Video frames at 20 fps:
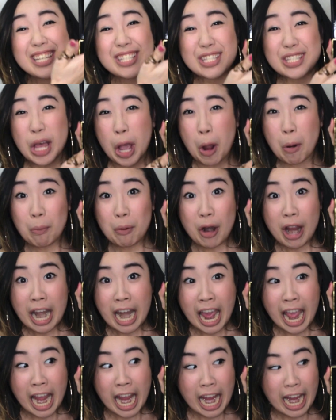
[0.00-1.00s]
Isn't it so
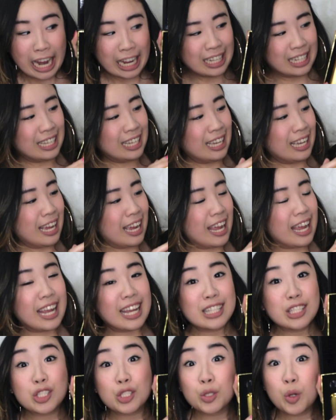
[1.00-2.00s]

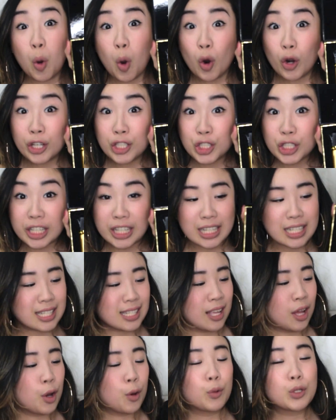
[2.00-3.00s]
pretty? It's
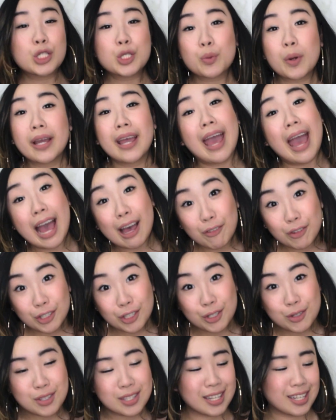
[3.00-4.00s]
gorgeous, which is why I
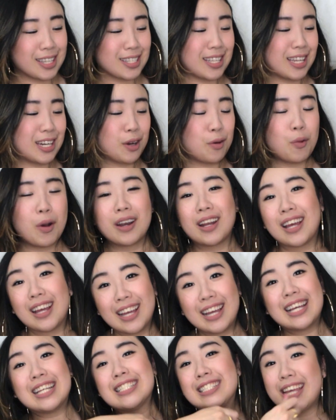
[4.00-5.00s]
haven't used it, because I didn't want
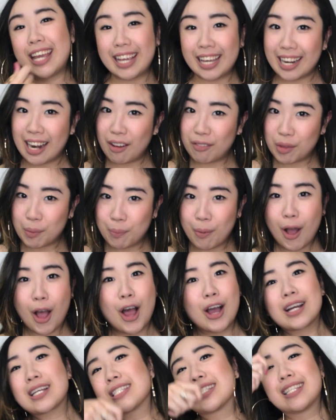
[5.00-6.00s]
to take it out of the
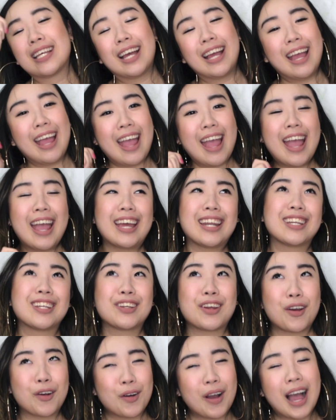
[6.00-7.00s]
box.
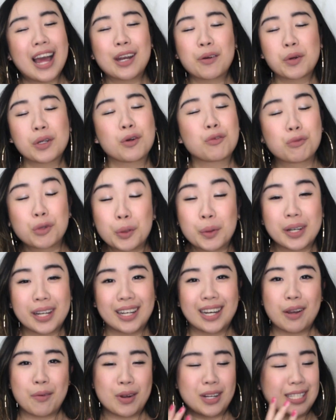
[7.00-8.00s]
And, you know, I didn't want to
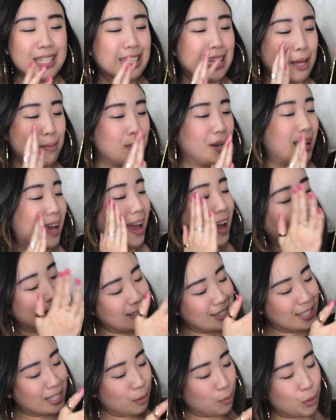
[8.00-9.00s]
ruin it. I wanted to keep it
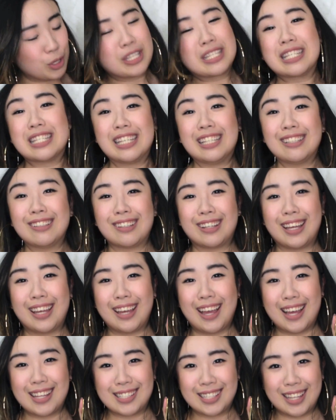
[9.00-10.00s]
as pristine
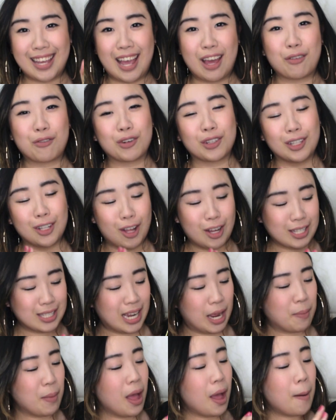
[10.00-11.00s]
looking as it can for the
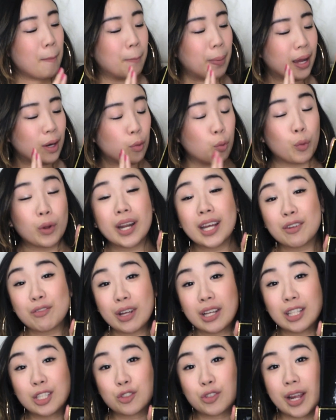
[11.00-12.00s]
longest time. But when
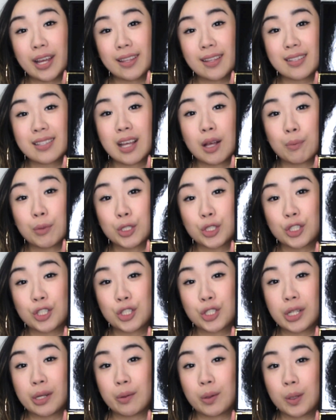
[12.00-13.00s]
I finally try this, I'll be
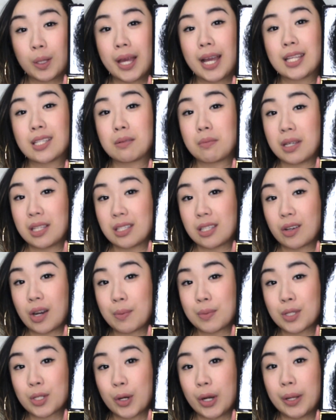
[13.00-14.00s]
sure to share with you guys on my
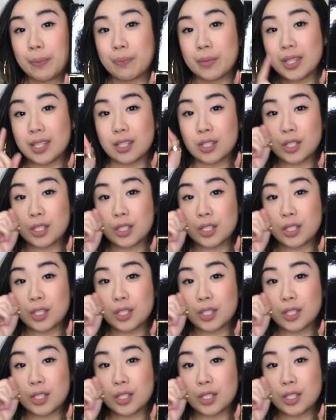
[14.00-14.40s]
Instagram story.